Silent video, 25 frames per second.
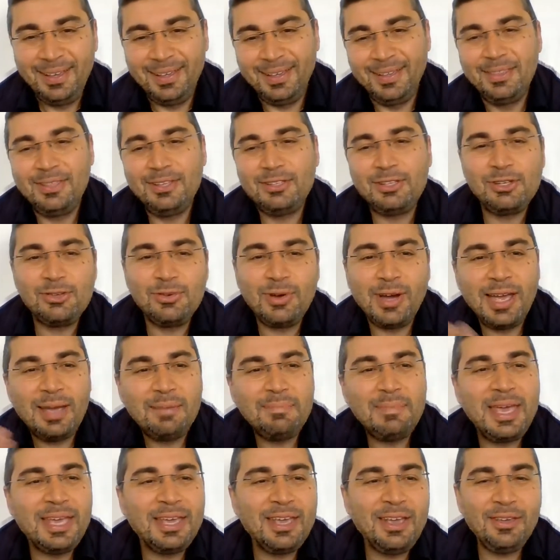this is why I'm
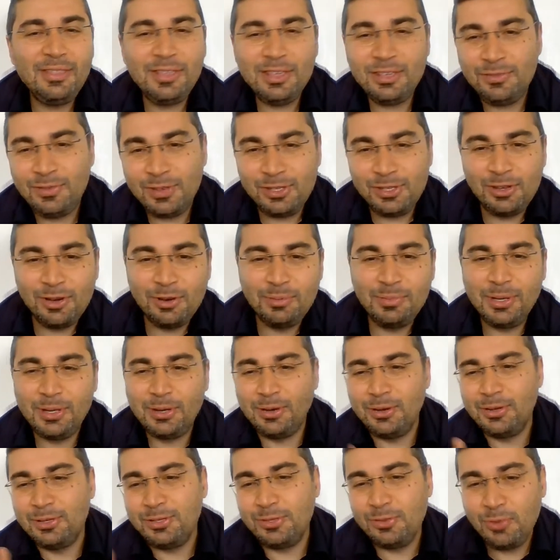making this video,
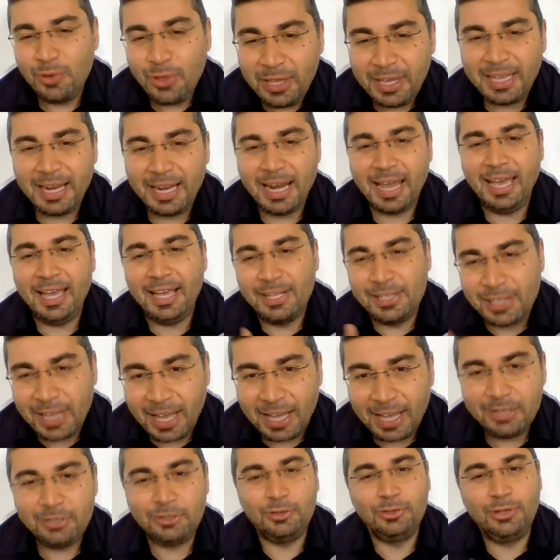because with the clients,
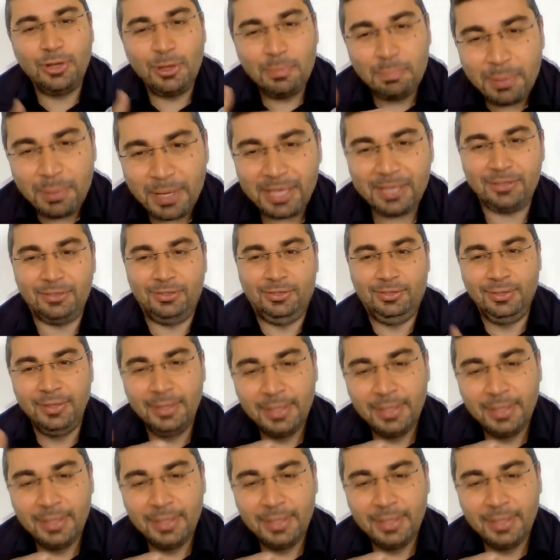I should repeat,